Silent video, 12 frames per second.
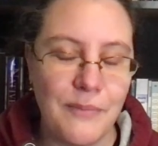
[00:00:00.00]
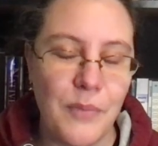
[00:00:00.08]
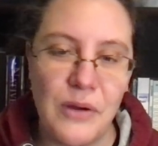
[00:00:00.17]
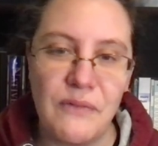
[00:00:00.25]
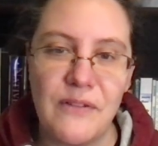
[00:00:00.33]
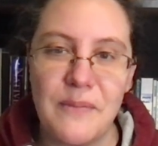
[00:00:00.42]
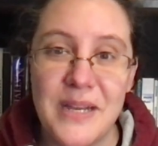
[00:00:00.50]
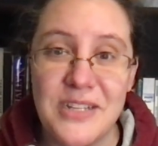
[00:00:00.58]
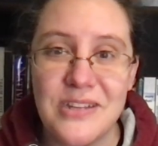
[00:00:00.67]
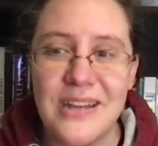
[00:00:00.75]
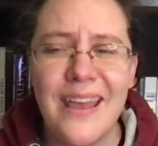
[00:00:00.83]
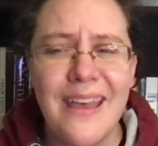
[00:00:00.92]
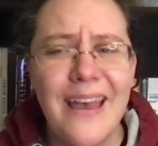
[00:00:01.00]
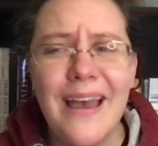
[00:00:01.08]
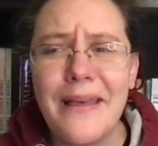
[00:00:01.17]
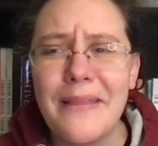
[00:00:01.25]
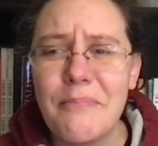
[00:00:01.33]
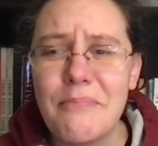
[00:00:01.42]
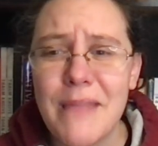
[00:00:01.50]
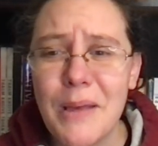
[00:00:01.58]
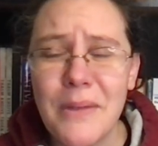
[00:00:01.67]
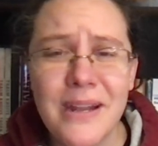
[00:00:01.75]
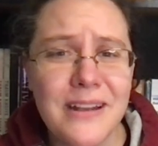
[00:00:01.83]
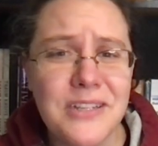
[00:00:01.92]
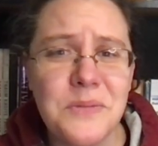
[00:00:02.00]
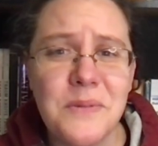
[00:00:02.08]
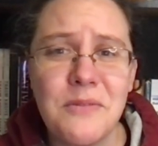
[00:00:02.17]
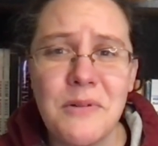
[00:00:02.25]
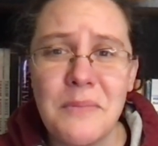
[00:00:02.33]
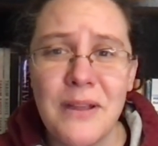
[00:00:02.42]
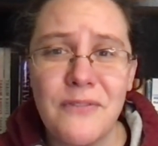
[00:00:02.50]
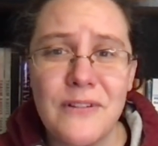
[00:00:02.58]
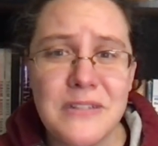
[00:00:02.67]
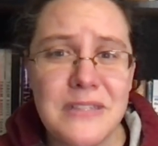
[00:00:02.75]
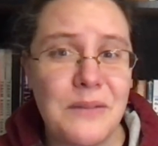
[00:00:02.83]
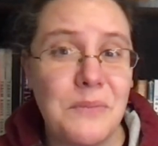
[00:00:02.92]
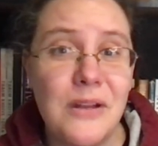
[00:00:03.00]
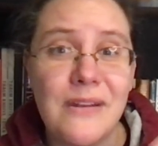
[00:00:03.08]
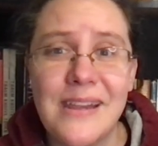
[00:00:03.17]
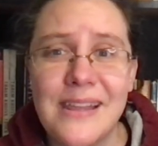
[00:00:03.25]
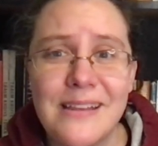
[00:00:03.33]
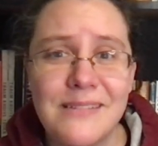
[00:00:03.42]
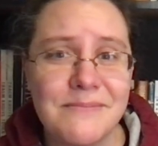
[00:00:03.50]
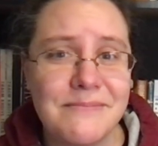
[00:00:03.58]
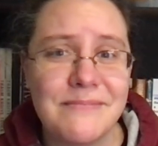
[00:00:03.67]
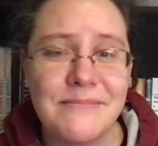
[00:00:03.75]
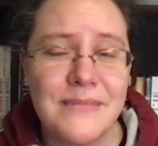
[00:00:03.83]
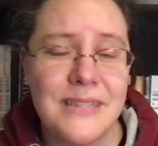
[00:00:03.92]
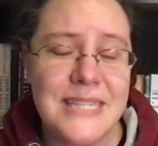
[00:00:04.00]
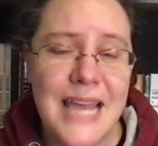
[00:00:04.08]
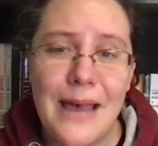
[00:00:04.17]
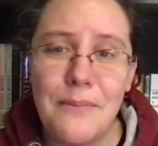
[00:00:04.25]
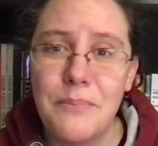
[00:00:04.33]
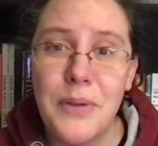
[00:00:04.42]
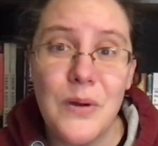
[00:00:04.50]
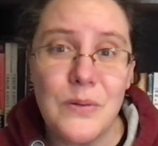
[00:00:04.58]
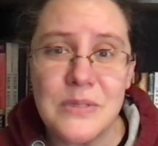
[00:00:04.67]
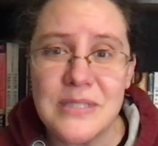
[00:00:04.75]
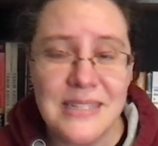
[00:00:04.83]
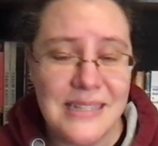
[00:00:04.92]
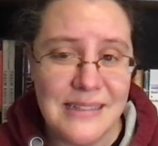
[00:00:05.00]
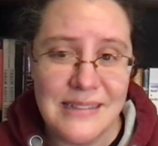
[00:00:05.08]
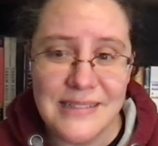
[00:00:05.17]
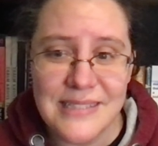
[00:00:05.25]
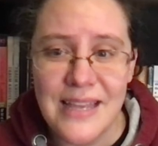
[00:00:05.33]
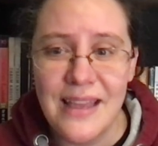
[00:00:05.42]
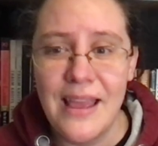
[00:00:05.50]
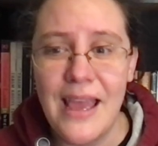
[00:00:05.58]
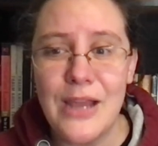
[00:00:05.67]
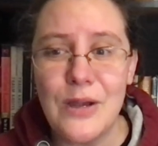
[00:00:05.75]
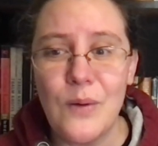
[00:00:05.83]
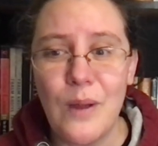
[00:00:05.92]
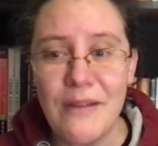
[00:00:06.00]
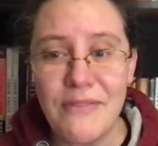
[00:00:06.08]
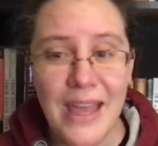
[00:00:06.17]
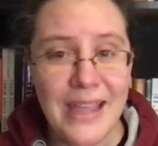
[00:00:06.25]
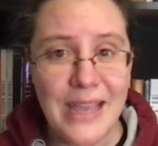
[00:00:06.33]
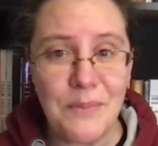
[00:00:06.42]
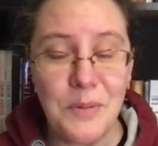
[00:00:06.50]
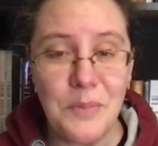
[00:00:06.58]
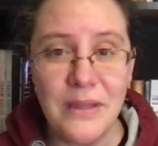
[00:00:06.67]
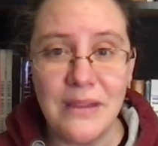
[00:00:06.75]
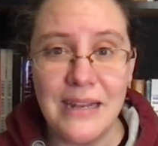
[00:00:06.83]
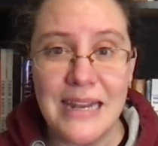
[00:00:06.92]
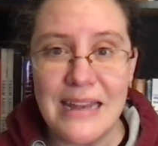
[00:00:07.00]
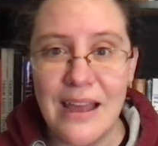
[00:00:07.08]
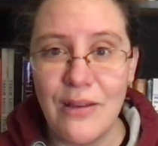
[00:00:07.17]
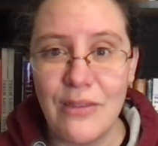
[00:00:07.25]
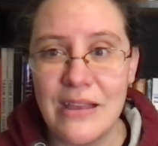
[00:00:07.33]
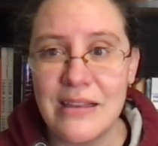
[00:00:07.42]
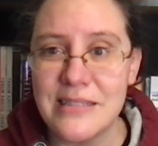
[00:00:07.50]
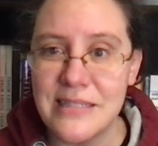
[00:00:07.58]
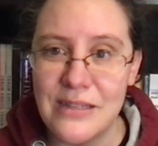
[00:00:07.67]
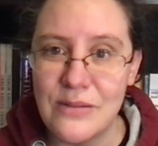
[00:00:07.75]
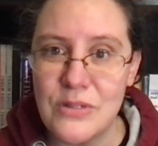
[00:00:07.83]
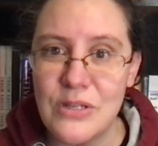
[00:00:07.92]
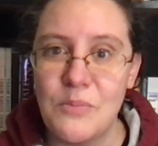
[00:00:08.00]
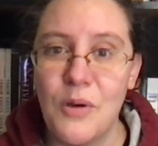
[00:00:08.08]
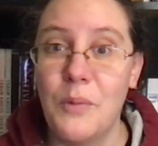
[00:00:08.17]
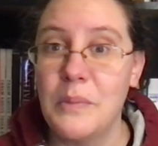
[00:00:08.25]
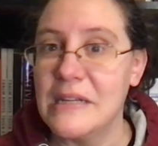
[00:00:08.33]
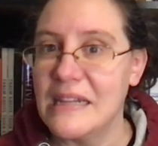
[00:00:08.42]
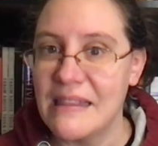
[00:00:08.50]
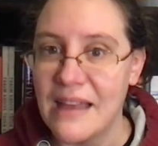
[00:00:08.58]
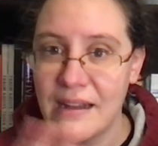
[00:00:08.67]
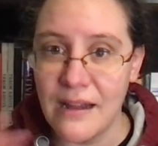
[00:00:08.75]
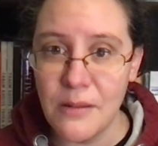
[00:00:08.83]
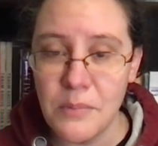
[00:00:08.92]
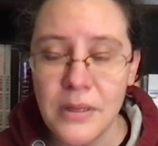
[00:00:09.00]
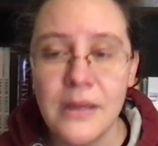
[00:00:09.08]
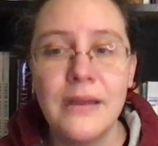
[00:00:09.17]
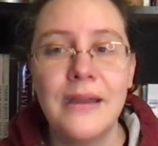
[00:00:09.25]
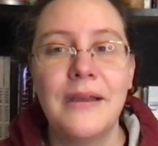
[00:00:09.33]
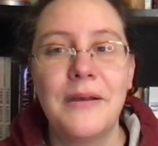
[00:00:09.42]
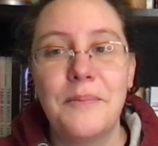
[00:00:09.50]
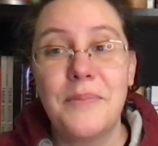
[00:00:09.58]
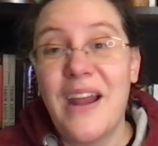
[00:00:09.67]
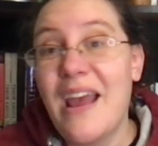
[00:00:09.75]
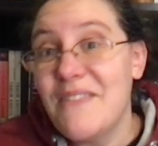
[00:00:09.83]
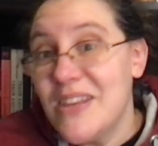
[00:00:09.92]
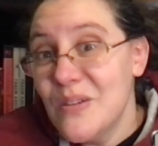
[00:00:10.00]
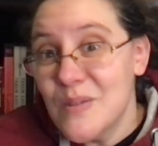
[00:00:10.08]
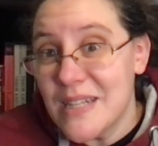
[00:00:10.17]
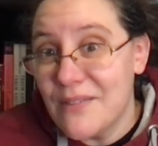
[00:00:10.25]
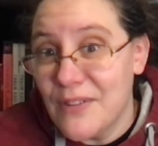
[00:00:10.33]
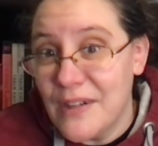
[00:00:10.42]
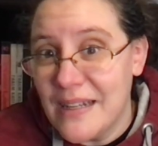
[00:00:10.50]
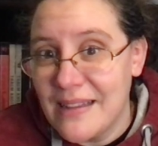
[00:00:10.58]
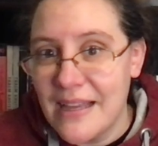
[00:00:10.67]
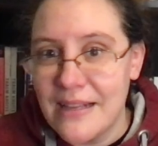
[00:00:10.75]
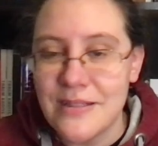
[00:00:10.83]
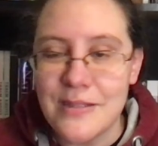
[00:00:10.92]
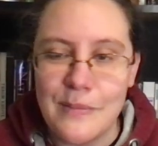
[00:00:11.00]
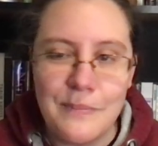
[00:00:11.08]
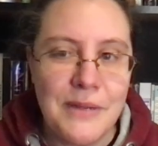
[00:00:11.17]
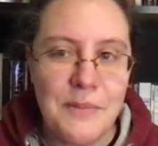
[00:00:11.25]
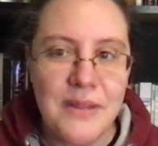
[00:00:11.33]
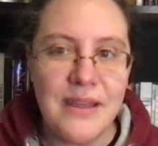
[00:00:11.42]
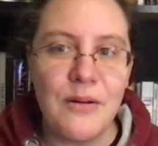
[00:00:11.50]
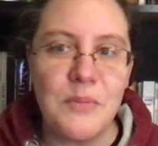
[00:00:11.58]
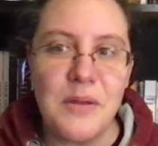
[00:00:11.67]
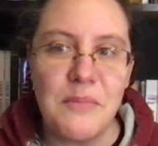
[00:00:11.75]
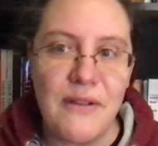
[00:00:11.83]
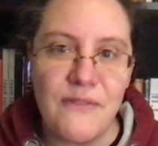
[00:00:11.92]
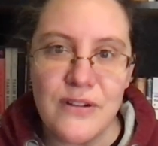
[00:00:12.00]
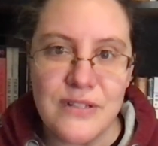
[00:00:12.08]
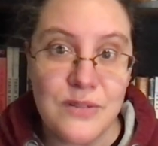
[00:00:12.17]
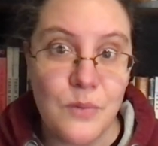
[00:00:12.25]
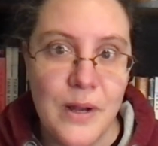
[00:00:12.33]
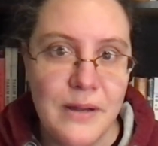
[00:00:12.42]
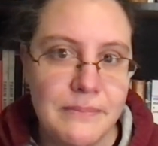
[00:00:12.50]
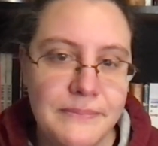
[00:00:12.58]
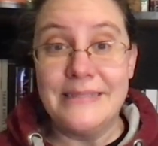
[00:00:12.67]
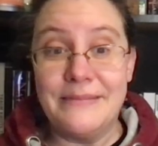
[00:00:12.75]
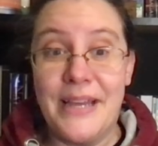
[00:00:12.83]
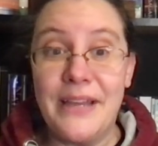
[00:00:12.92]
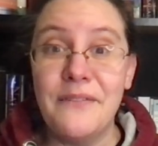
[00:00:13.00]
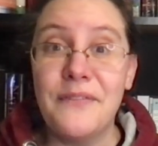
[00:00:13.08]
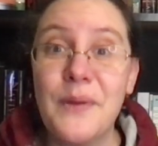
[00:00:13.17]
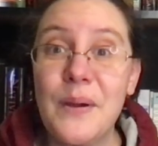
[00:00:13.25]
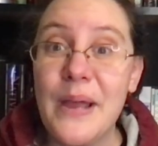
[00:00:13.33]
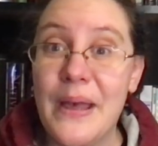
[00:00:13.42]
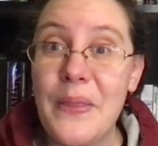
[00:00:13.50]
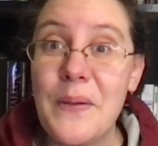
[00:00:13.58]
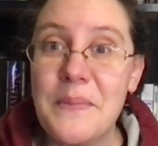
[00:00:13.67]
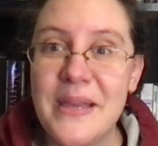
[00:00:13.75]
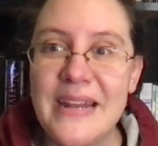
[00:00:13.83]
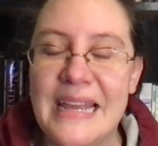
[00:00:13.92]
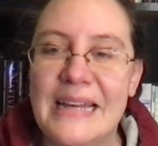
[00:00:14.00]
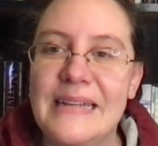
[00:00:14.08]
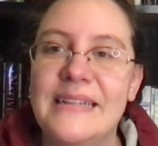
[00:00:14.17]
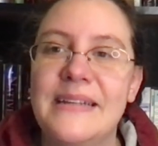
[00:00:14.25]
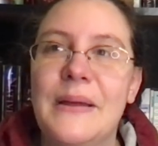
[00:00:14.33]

more information. That might actually be what my first community tab post is. I know I have that capability now thanks to YouTube opening that up, but I haven't used it for anything, so maybe that will be my first one. And for other media,